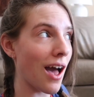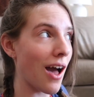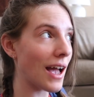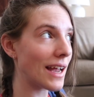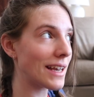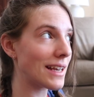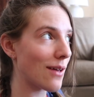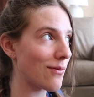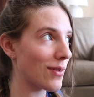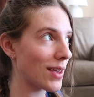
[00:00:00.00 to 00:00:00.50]

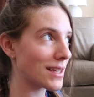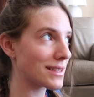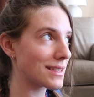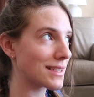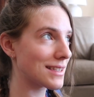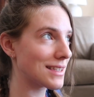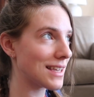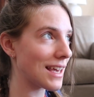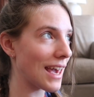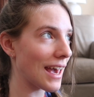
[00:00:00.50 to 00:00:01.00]
I never get
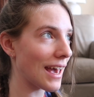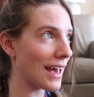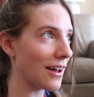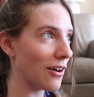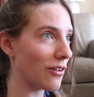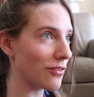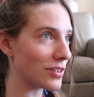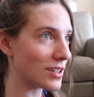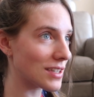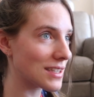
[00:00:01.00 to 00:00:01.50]
to see it,
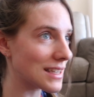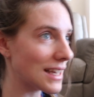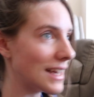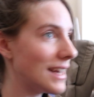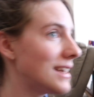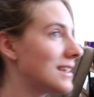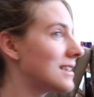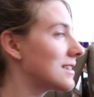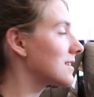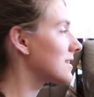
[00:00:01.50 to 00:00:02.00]

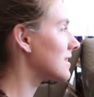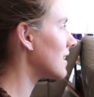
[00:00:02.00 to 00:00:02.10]
obviously.